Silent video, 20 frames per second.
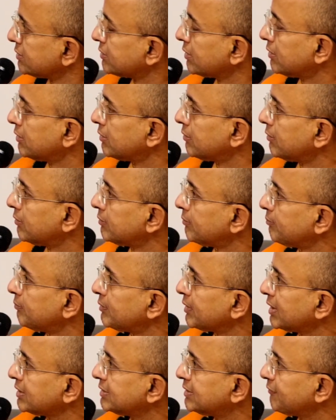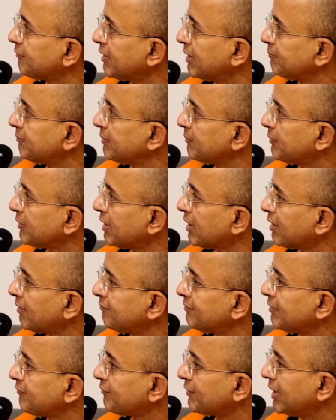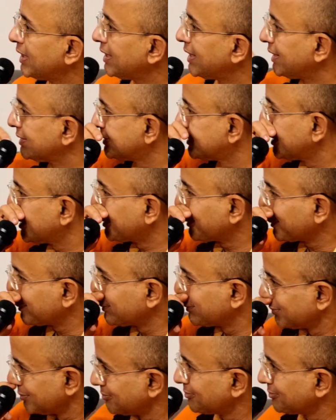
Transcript: So, because different people are of different nature.